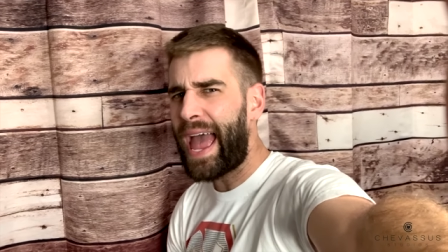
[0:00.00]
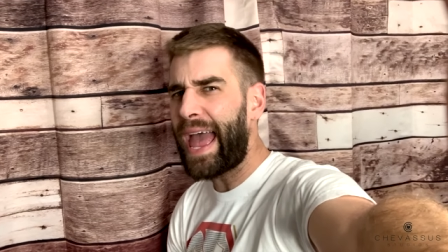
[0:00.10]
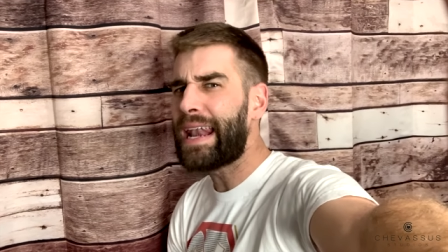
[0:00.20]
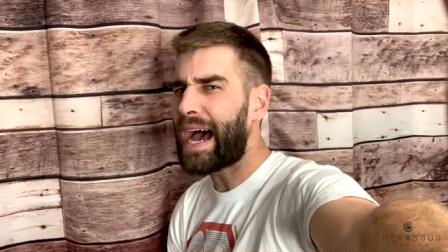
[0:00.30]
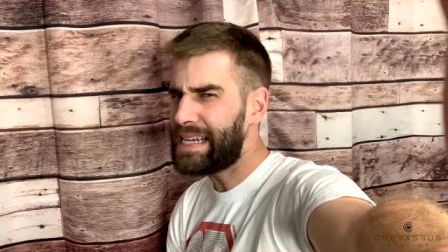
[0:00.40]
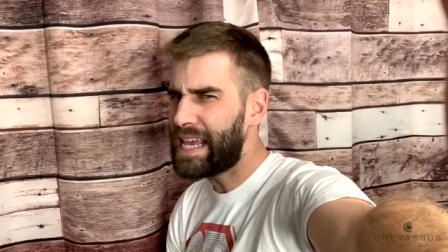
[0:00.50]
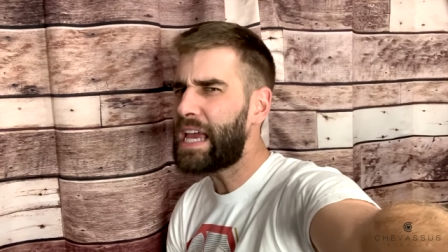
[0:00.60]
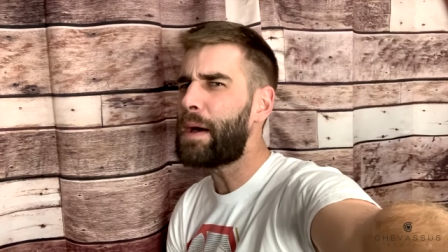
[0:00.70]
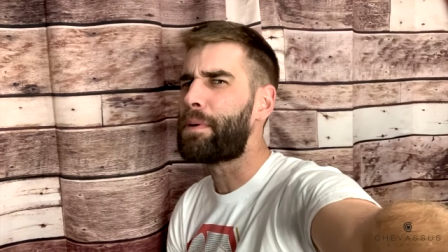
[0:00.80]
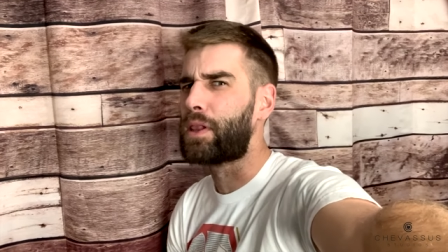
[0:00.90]
And I
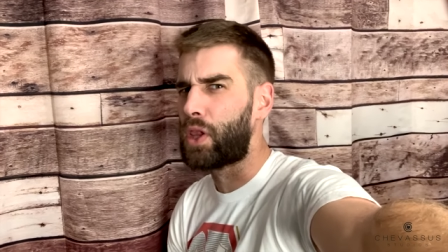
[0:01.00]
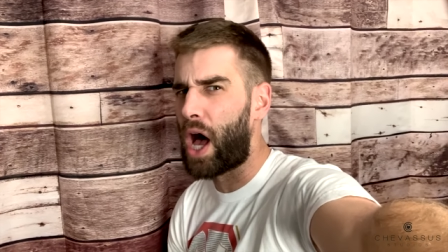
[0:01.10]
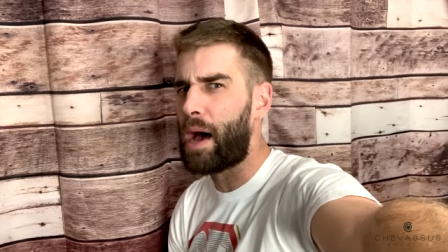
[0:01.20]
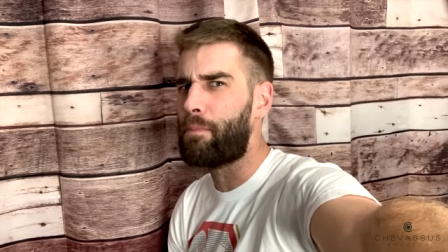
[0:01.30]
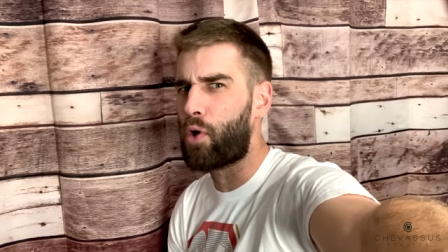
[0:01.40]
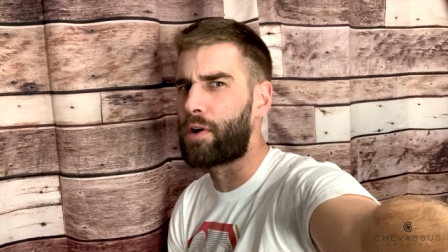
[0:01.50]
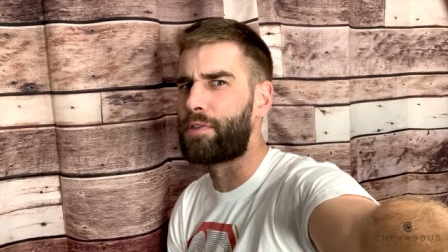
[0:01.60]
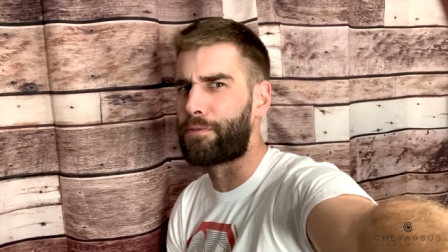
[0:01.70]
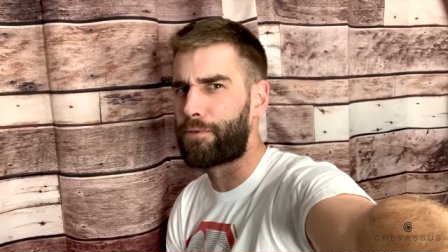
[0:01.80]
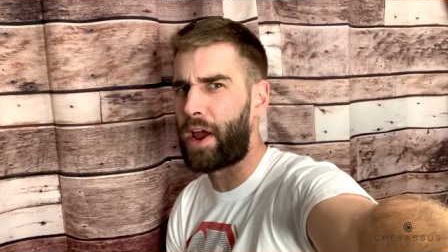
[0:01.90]
take up a lot more of
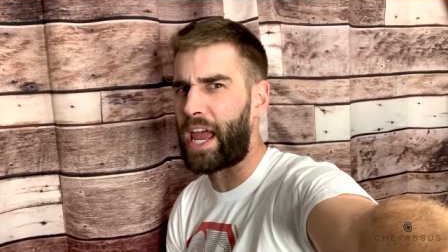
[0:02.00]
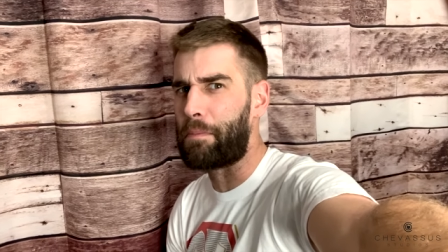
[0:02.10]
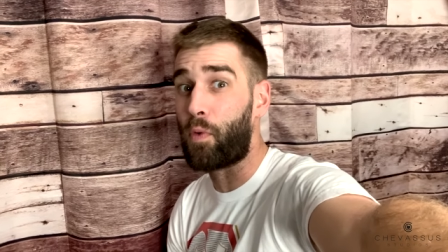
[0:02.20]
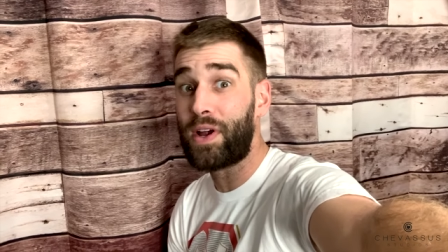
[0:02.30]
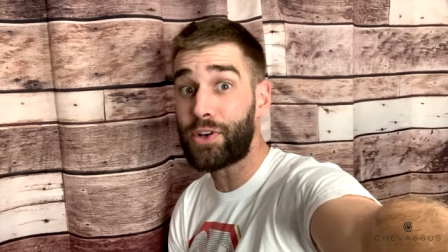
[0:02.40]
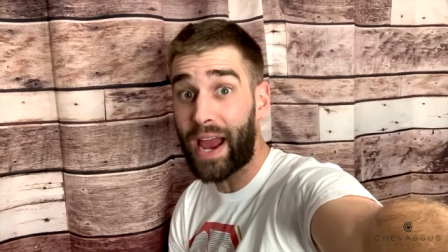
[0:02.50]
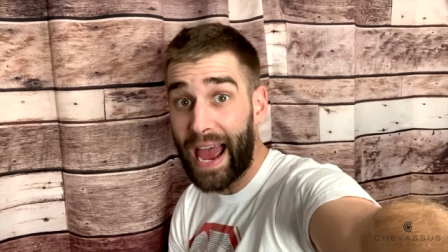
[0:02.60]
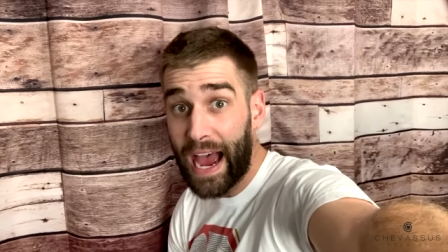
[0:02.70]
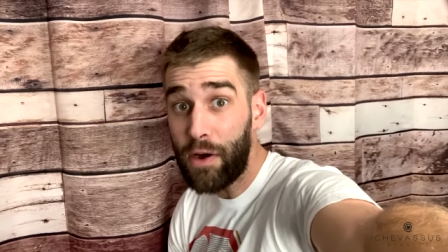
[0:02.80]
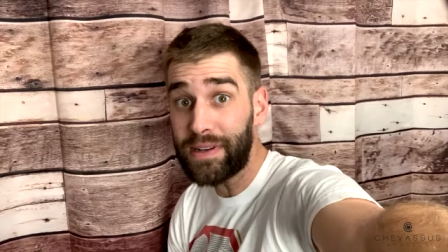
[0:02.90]
the frame. When you're
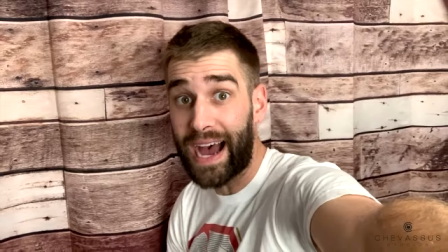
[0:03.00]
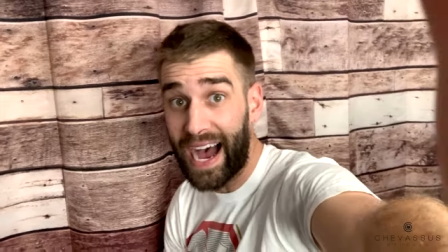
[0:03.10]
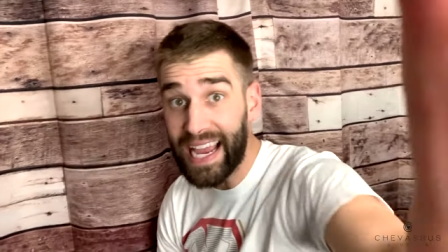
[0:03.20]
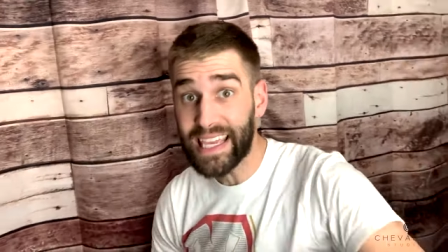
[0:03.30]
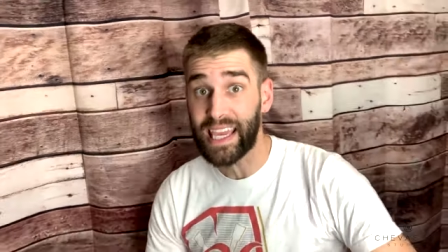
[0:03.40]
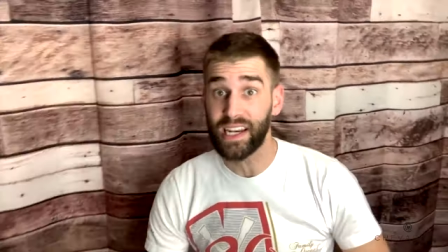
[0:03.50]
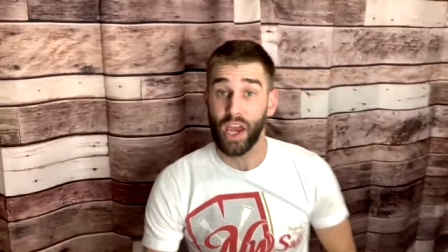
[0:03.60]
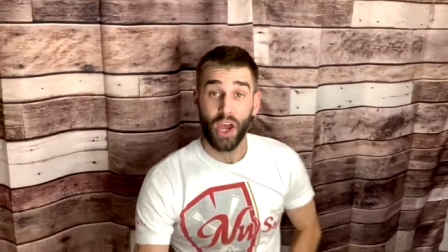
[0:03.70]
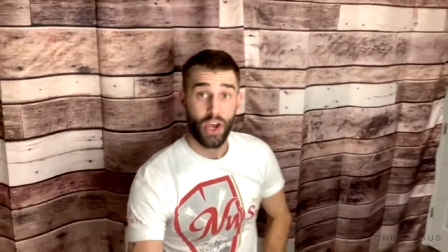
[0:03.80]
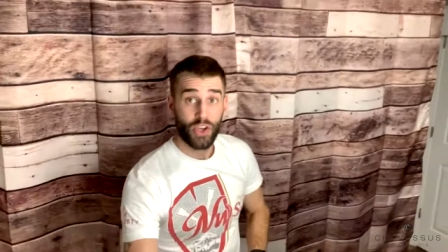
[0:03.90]
out hiking,
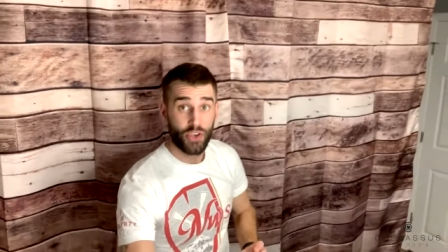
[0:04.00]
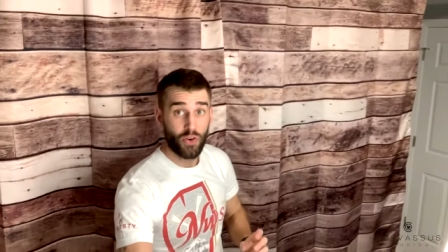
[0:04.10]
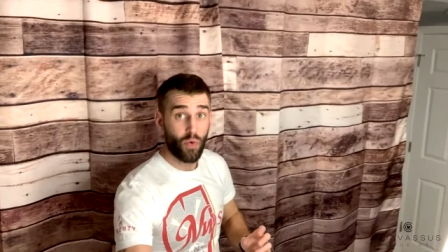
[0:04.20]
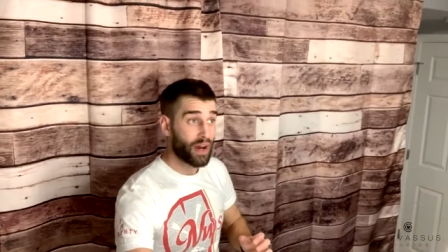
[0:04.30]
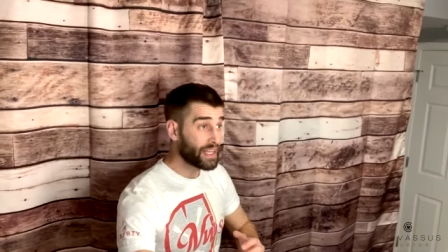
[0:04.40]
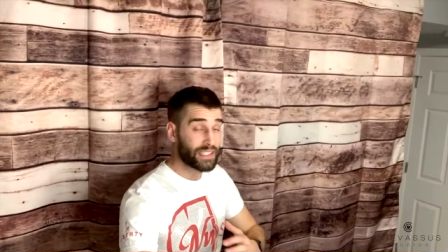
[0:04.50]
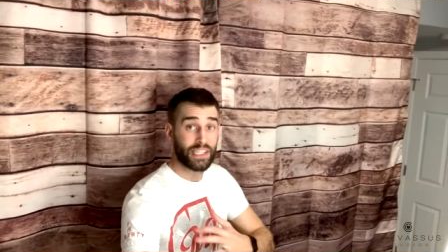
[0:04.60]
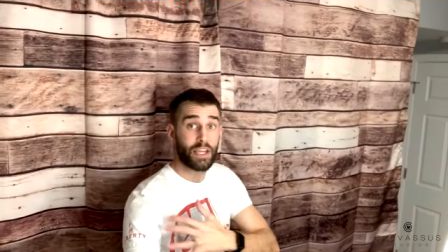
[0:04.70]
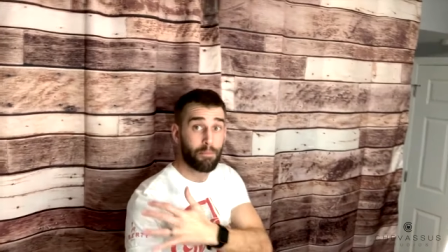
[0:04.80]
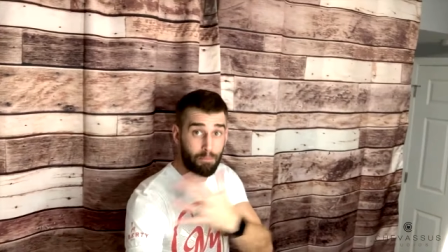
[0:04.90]
you wanna
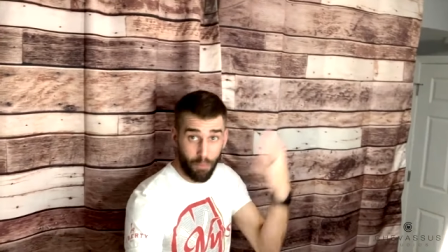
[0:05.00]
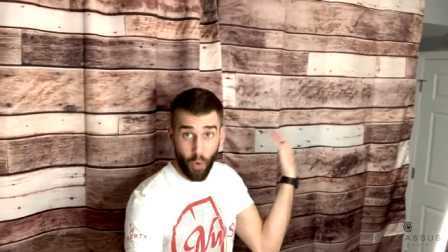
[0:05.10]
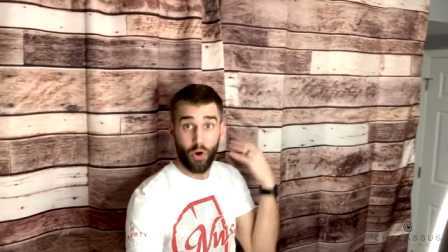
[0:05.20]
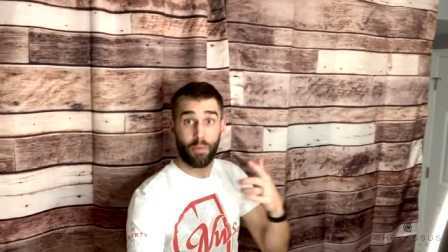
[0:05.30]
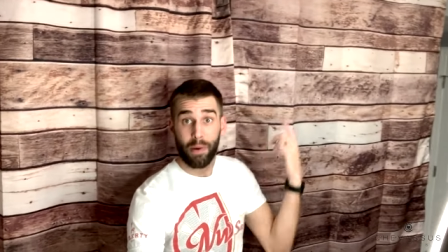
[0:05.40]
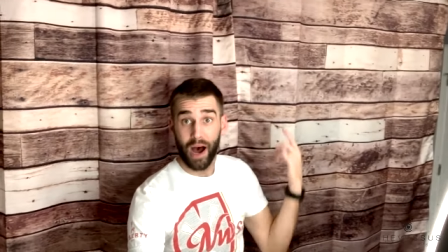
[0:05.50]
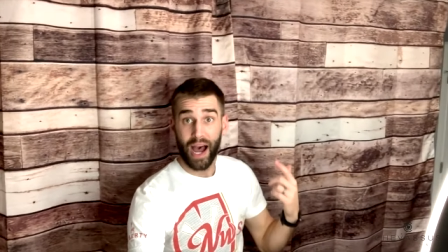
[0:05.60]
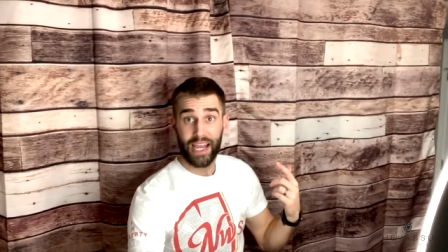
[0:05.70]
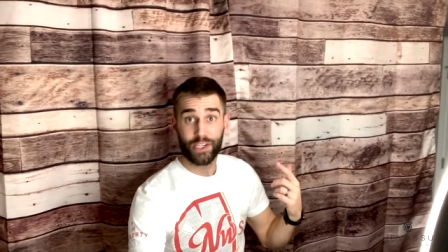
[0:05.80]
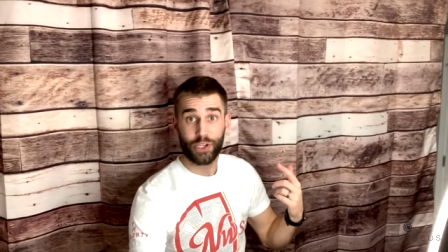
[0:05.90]
see more
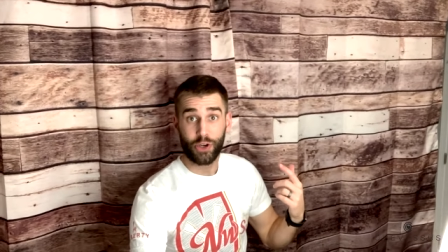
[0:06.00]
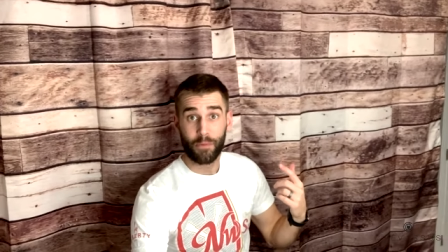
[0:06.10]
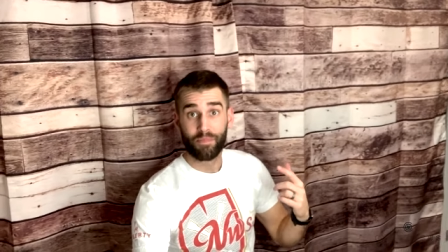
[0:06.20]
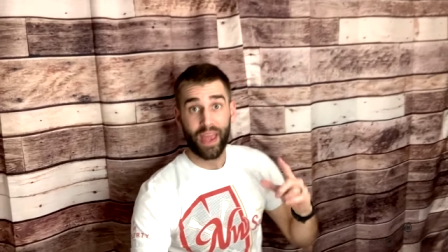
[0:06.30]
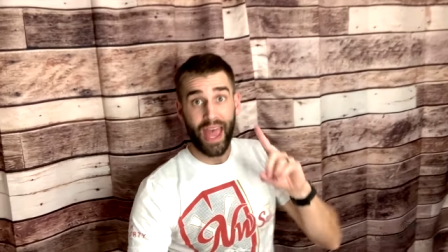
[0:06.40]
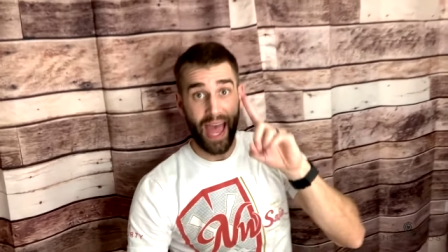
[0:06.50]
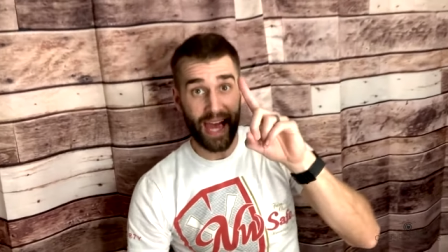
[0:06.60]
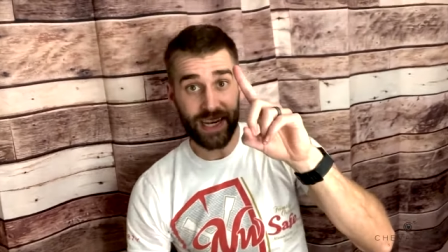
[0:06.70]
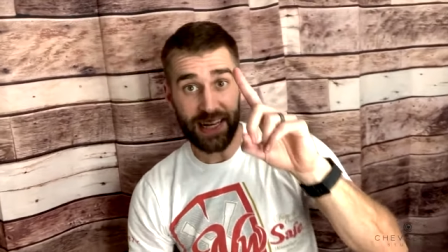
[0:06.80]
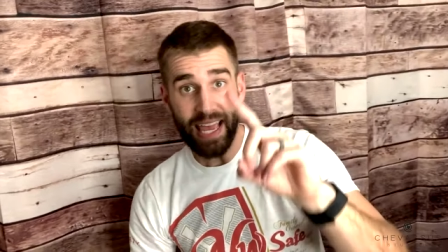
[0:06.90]
behind you.
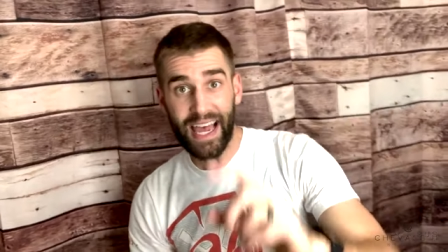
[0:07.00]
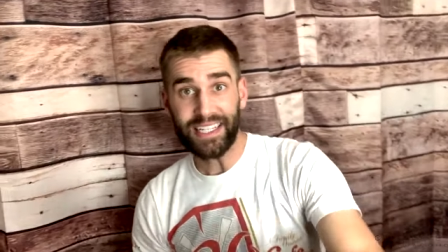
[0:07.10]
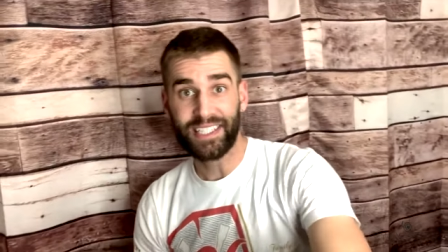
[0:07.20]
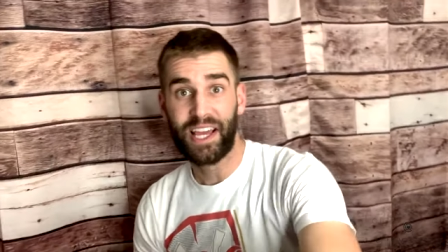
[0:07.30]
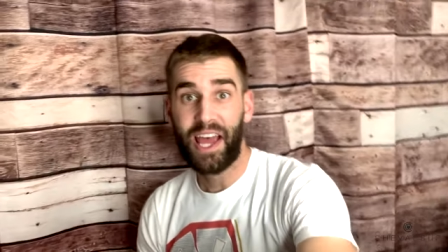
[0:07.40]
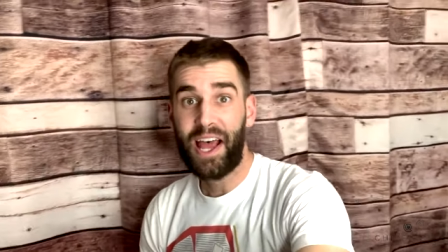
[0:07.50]
And yet,